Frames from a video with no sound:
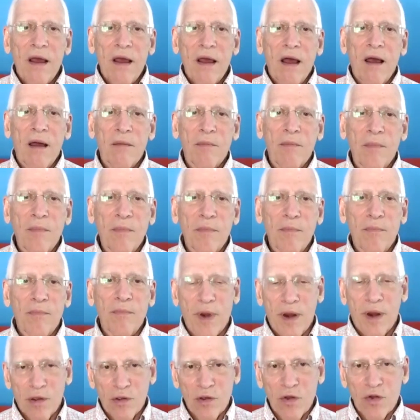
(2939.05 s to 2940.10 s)

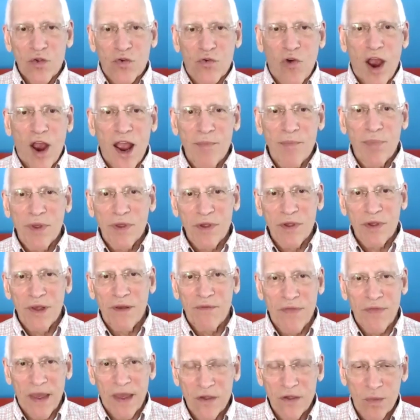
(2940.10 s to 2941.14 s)
but I'll describe it and see
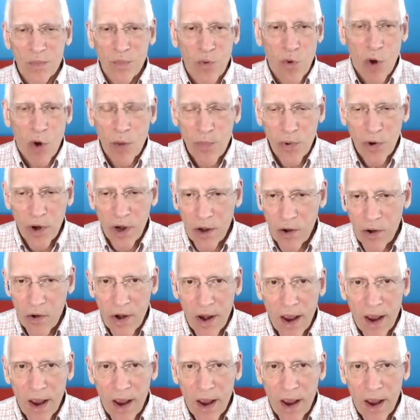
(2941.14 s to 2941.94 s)
if that's appropriate or